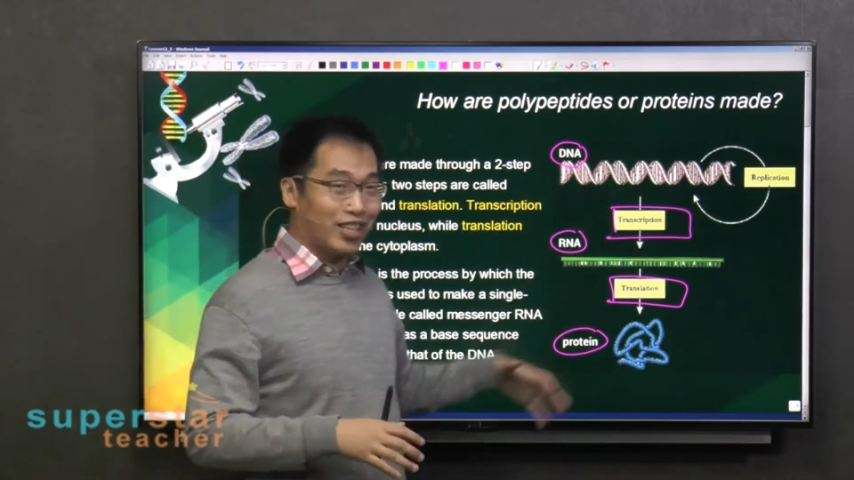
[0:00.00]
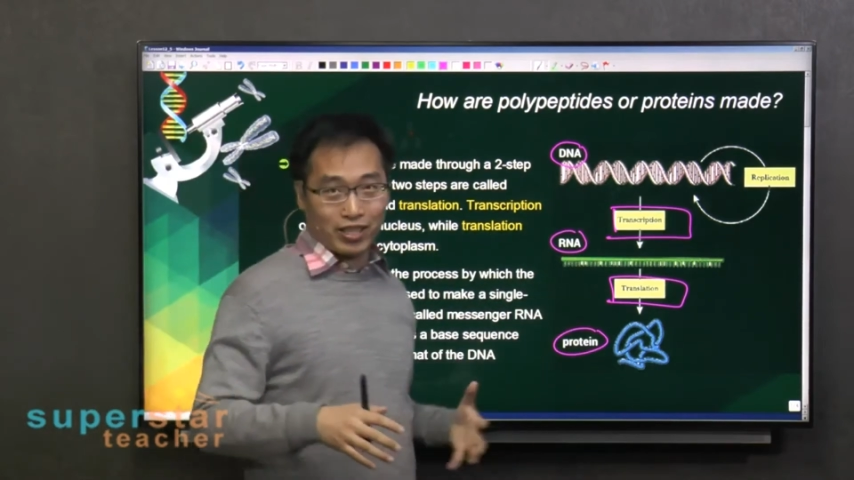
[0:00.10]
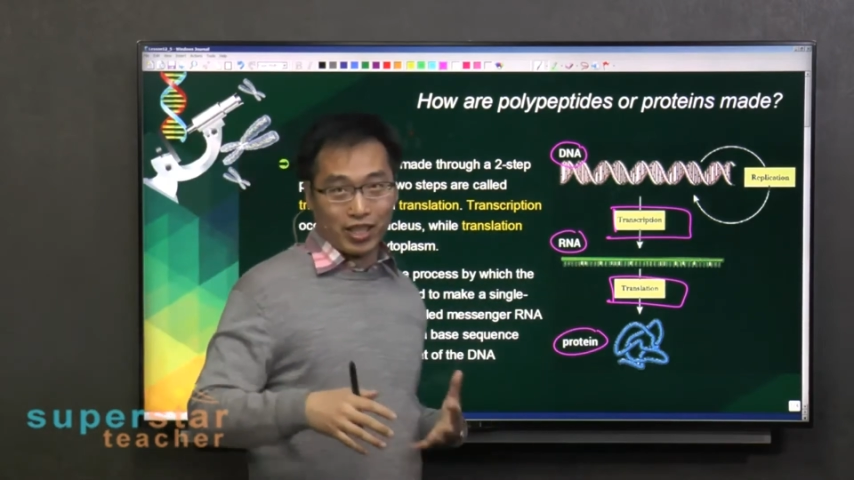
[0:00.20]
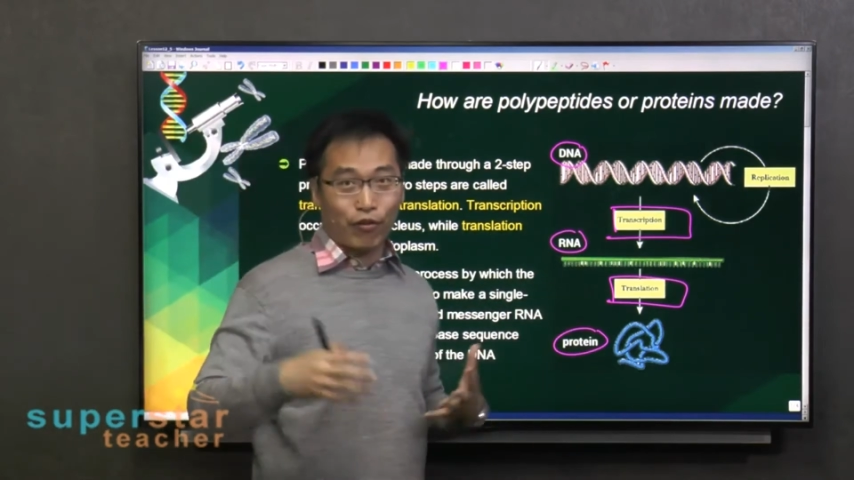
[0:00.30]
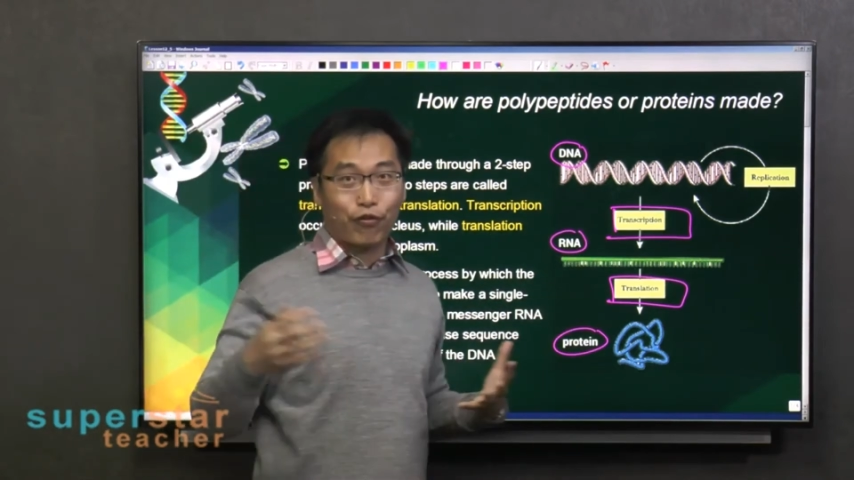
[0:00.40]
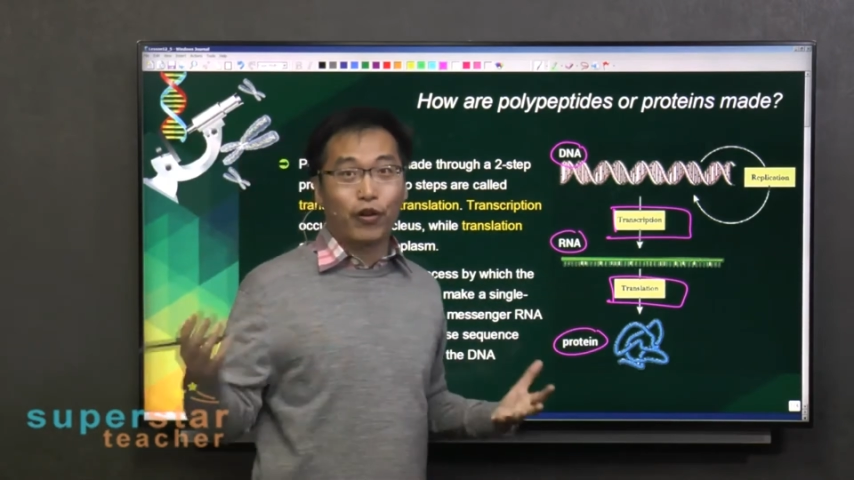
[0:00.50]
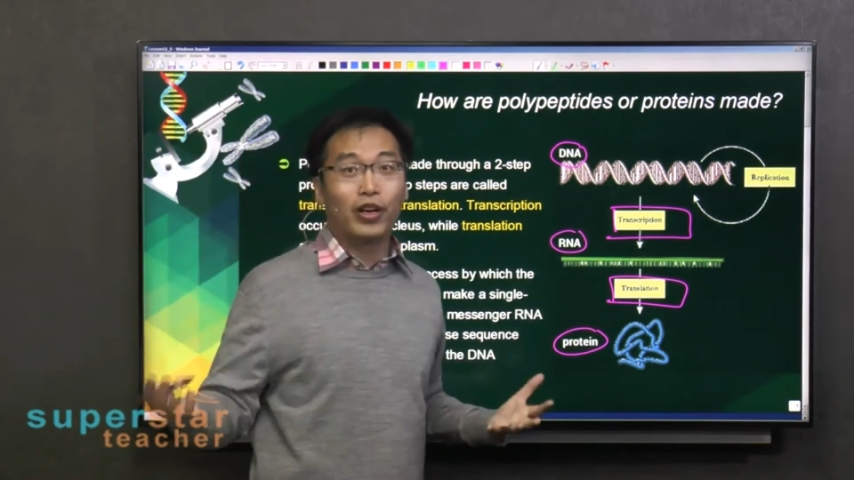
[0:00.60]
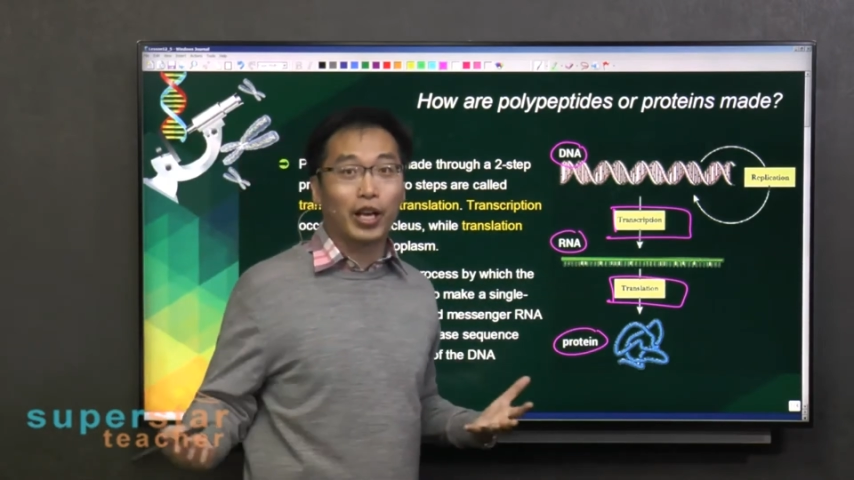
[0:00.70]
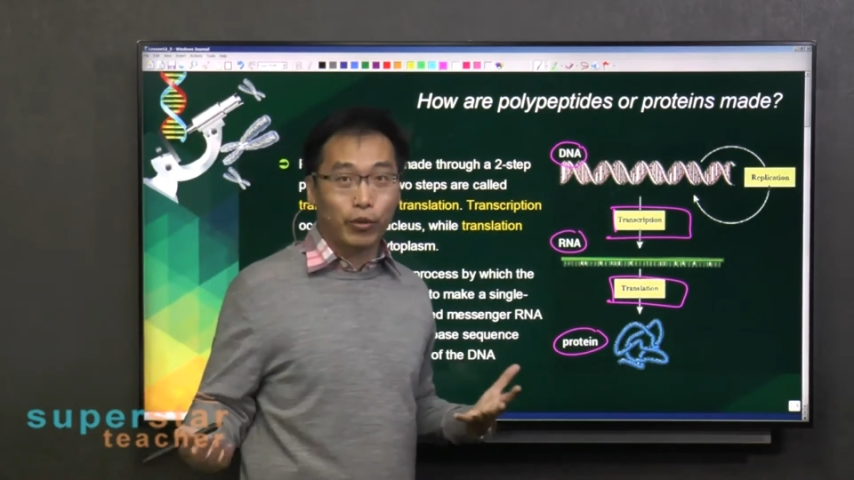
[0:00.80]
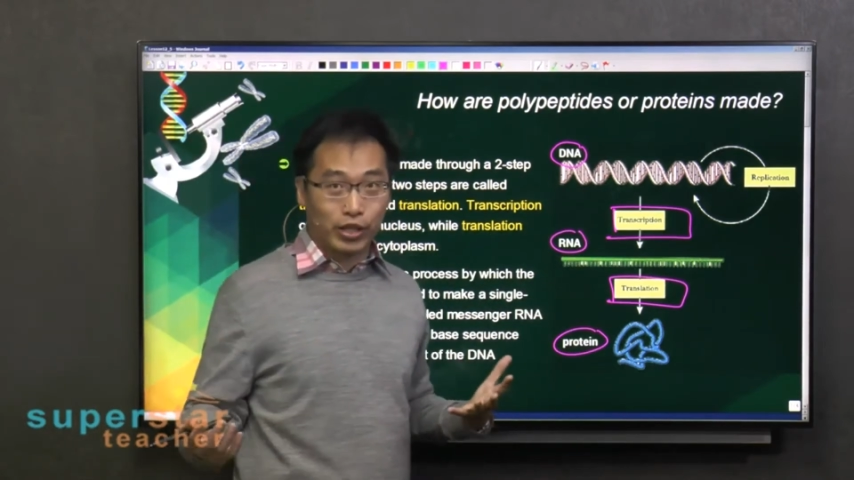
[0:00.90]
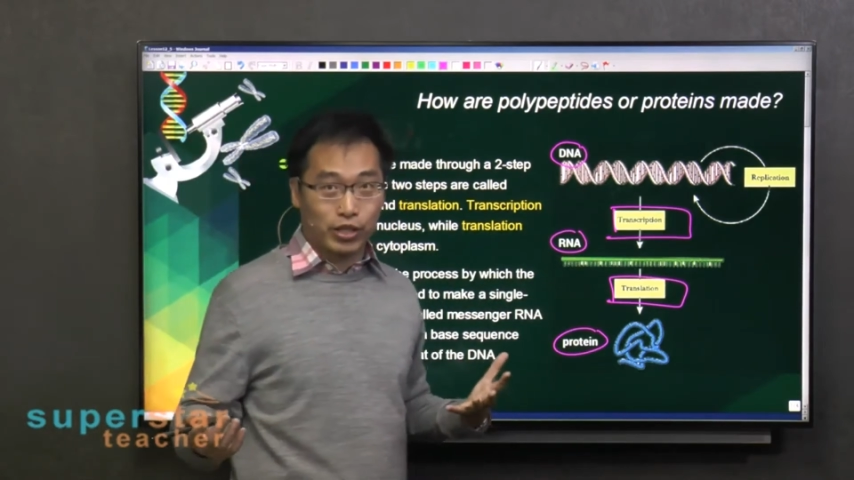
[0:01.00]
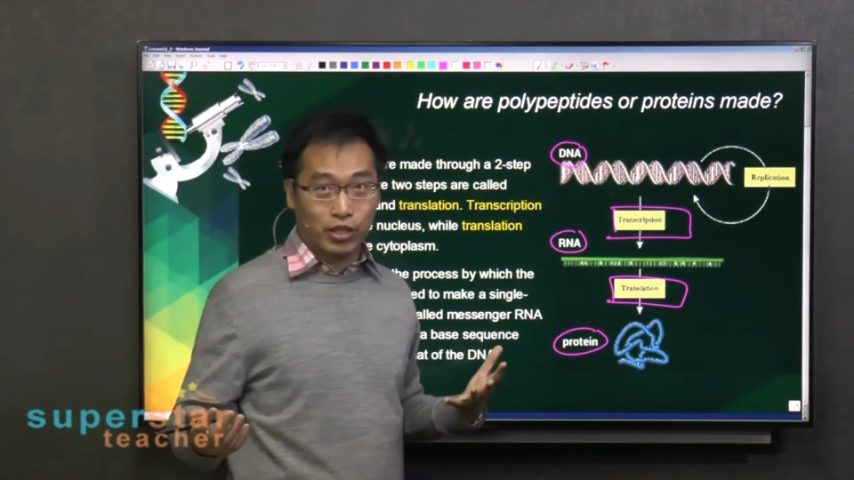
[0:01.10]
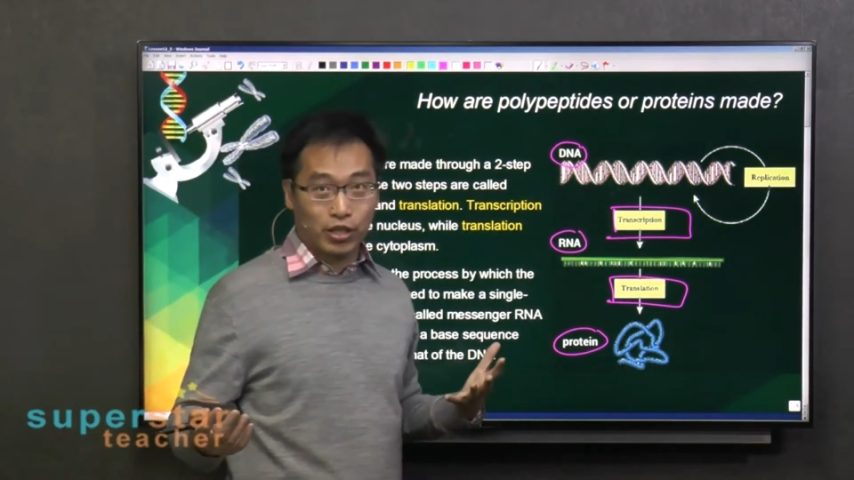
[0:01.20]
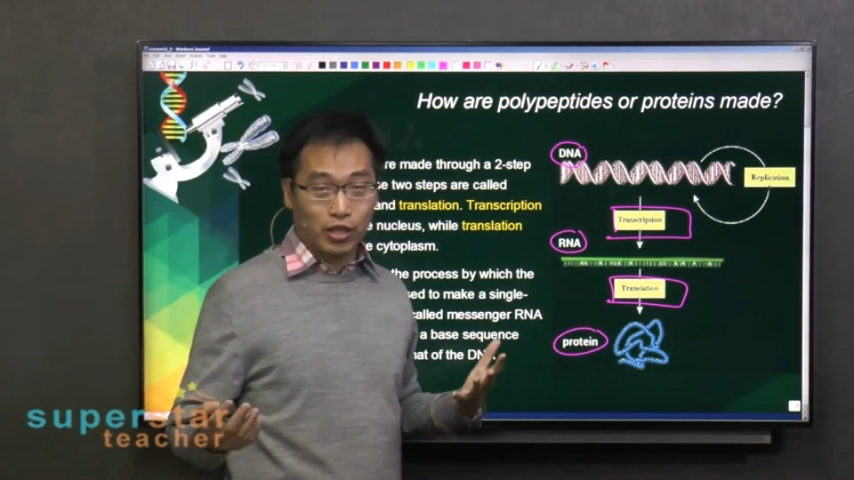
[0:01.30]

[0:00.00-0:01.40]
is in a foreign language.